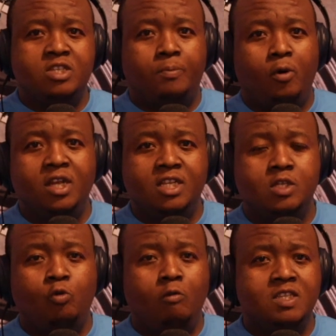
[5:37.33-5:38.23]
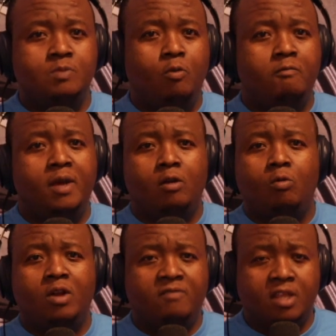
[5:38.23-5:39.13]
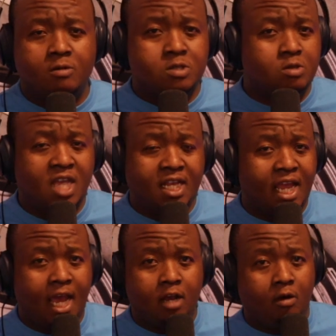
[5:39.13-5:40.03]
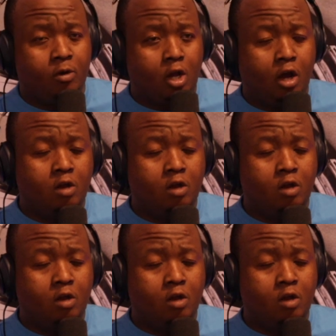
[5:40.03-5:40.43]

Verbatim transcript: We're supporting this women's movement or whatever that they had going